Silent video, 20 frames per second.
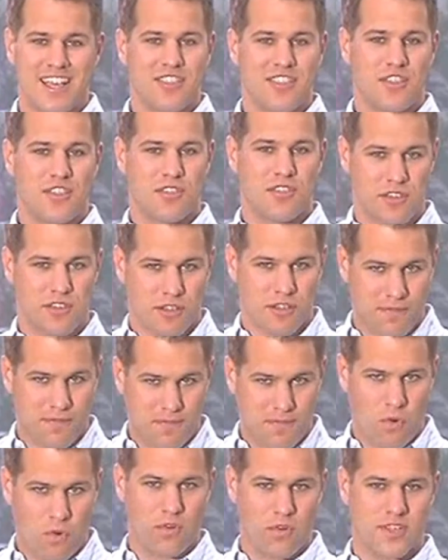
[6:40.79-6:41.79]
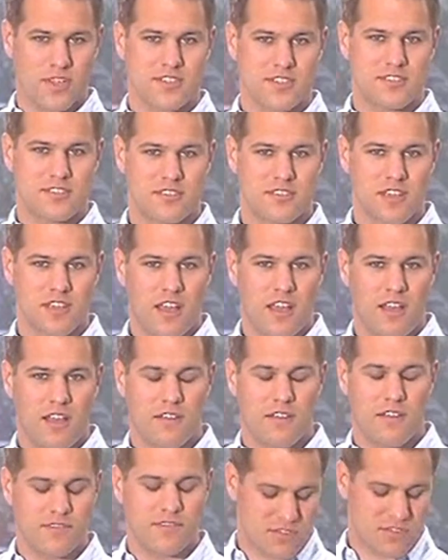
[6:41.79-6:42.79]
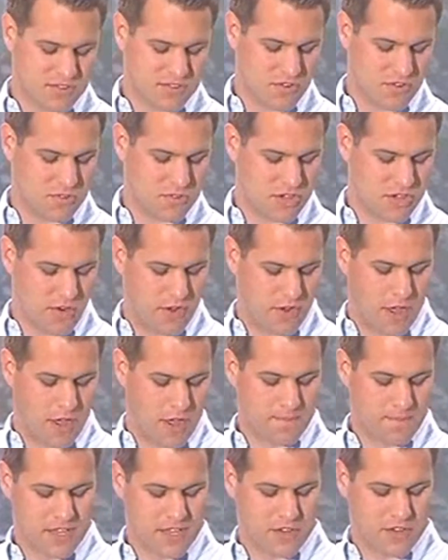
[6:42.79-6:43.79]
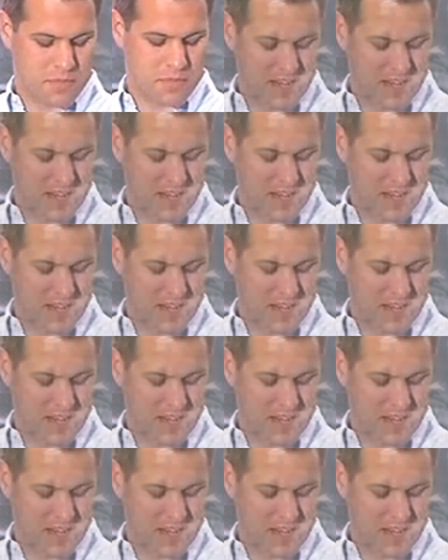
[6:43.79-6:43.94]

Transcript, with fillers: the thick forests of the search area. It has